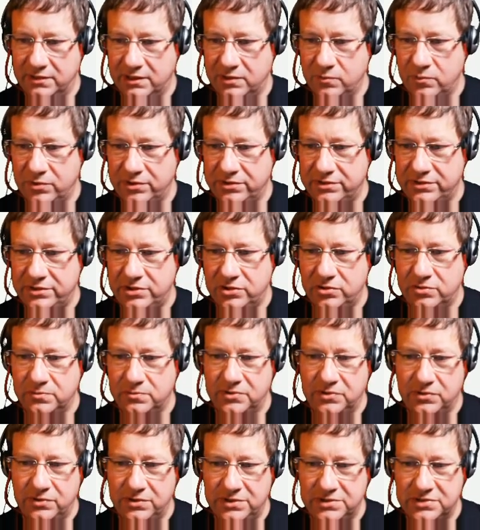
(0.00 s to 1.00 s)
with
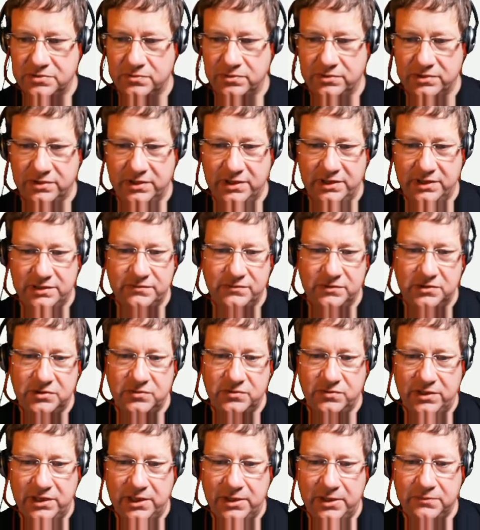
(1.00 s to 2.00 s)
humanoids with a head of a crab,